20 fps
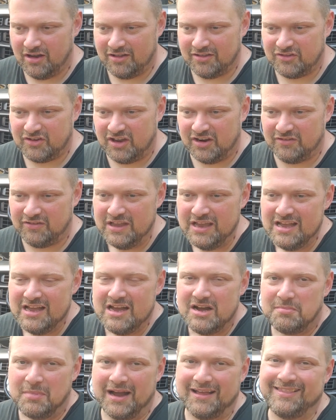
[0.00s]
It's kind of
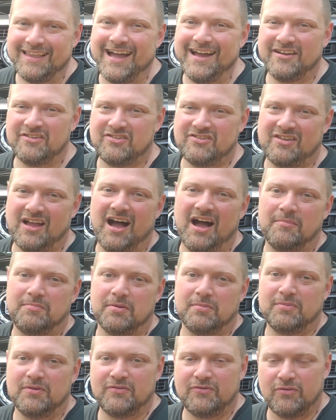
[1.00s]
my last stop
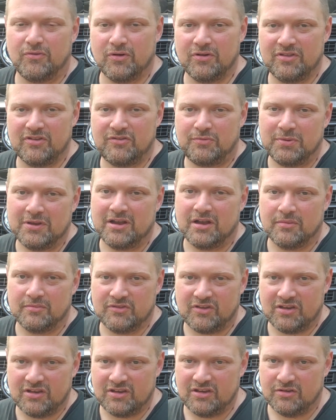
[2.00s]
before this
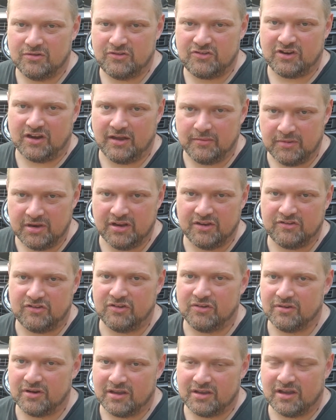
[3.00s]
becomes a huge timing
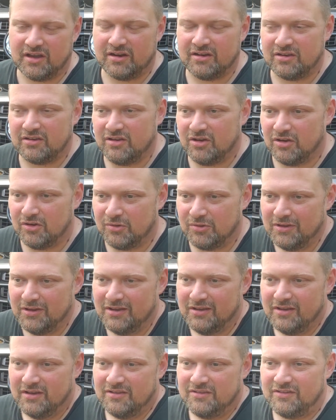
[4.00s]
issue and I got to go
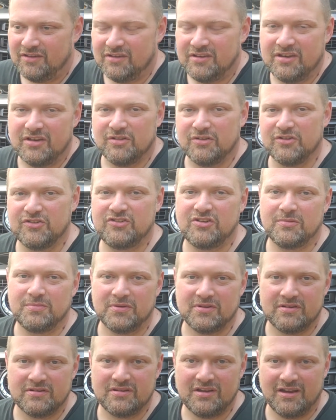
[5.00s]
to a dealership
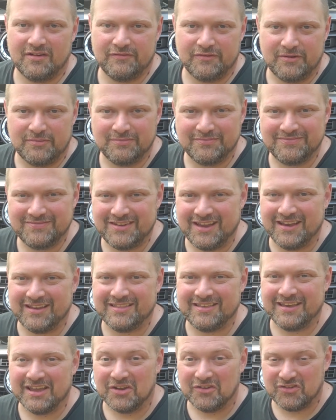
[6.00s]
and have them take
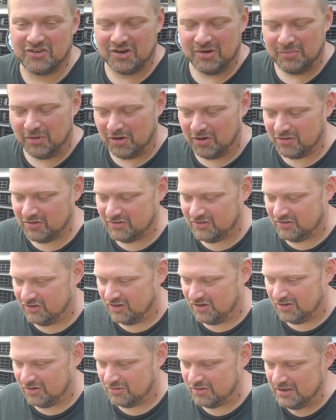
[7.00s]
the engine apart.
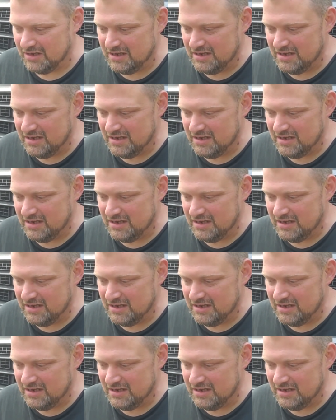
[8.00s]
So